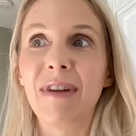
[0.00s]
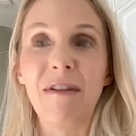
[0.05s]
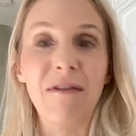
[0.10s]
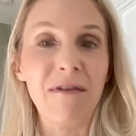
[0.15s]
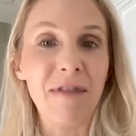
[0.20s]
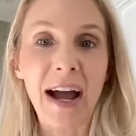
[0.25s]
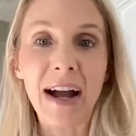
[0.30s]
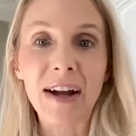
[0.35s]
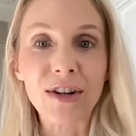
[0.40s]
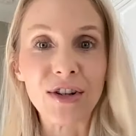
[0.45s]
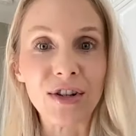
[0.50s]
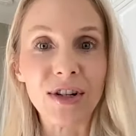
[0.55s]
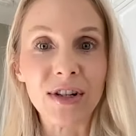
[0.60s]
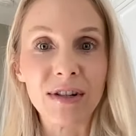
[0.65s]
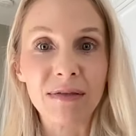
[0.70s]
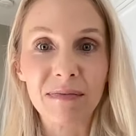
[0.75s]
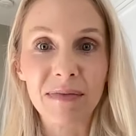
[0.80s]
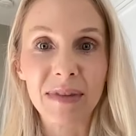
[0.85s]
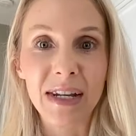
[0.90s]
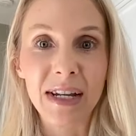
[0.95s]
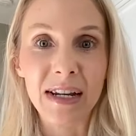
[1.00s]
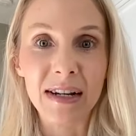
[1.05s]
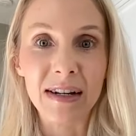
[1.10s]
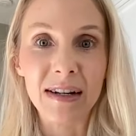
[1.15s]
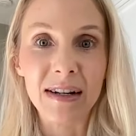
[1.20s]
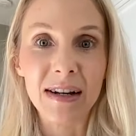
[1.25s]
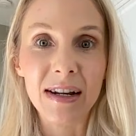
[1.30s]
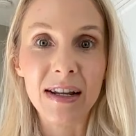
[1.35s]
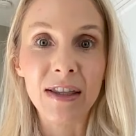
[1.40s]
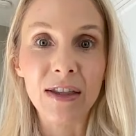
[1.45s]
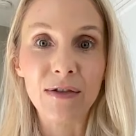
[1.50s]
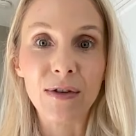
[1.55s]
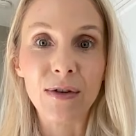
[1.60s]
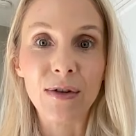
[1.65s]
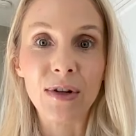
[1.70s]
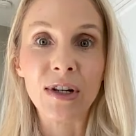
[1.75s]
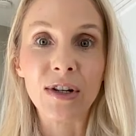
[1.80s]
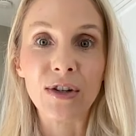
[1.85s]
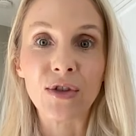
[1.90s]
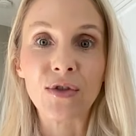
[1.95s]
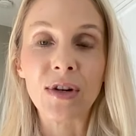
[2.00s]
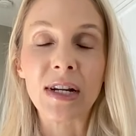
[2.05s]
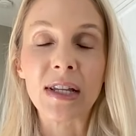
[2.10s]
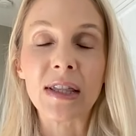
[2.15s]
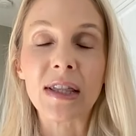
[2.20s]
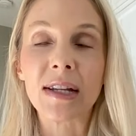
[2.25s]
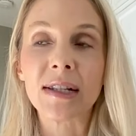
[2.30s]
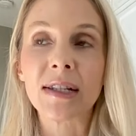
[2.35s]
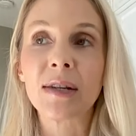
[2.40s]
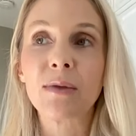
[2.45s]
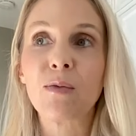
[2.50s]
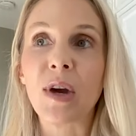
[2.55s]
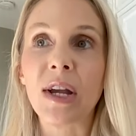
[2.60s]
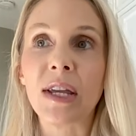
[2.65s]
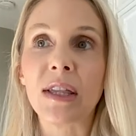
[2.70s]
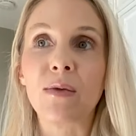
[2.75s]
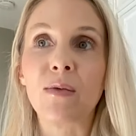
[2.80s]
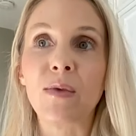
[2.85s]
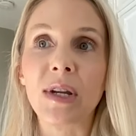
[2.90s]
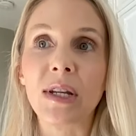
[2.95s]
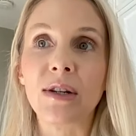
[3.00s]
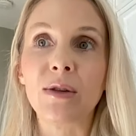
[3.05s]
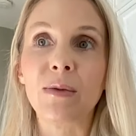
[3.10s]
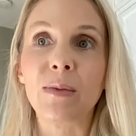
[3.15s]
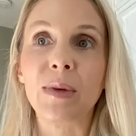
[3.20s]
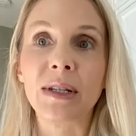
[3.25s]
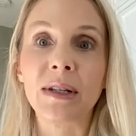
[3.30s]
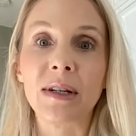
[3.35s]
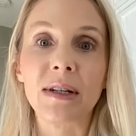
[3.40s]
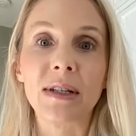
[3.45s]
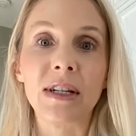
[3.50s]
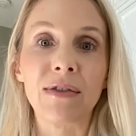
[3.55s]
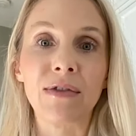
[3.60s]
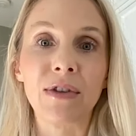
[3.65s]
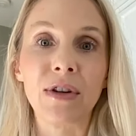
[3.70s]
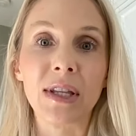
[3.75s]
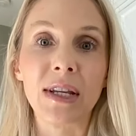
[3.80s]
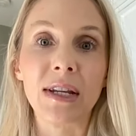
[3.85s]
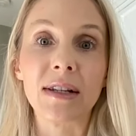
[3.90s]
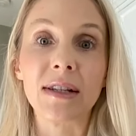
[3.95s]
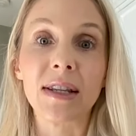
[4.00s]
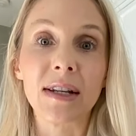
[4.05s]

a factor in in industry, and that's a way that we do business differently.